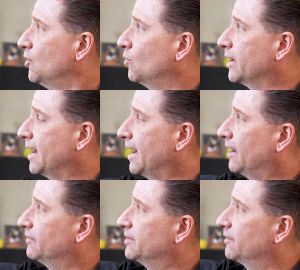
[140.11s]
We
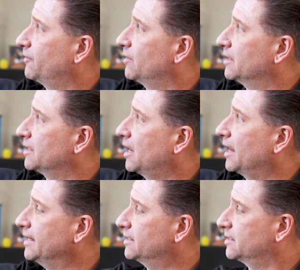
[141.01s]
have different
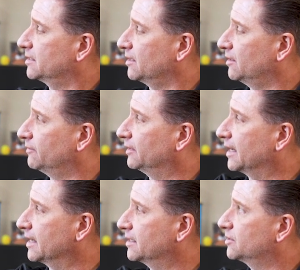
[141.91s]
heights of
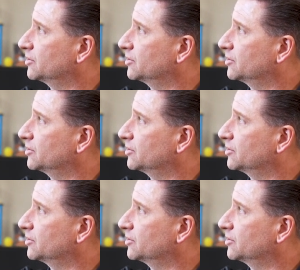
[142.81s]
legs,